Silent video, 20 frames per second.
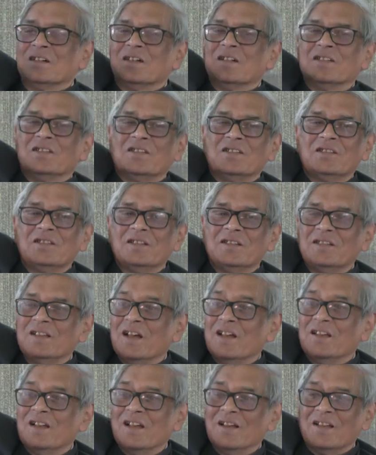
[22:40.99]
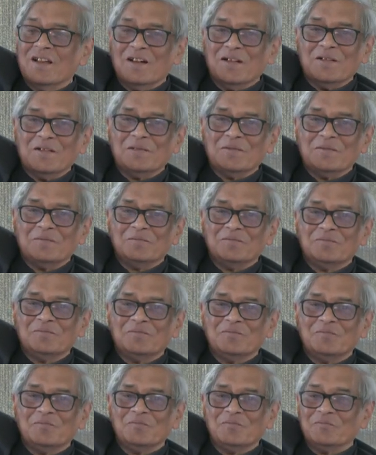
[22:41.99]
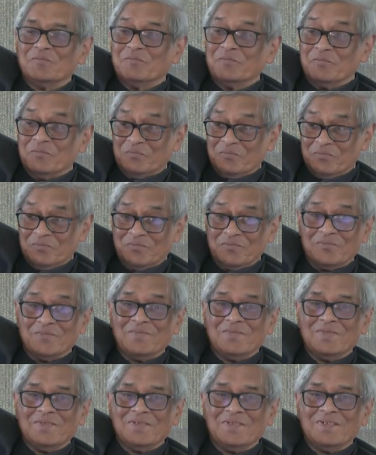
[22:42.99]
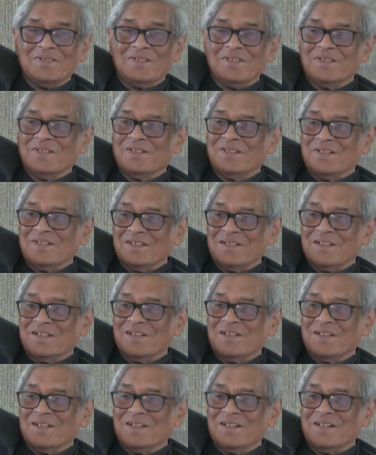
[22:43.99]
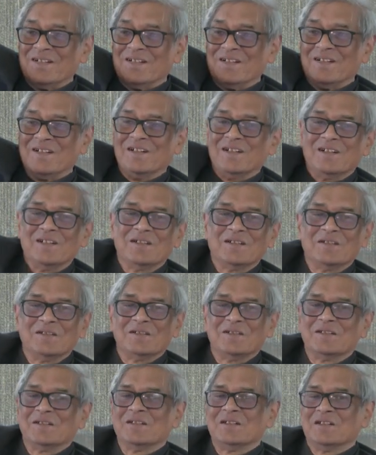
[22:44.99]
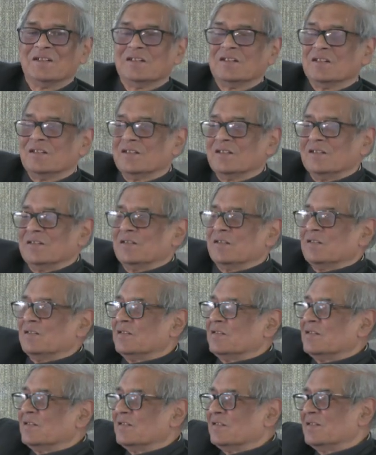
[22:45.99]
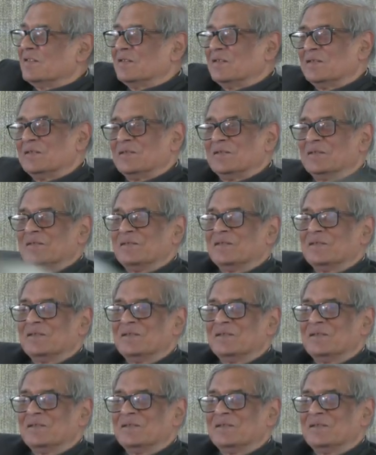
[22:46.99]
No words are spoken by the person on screen.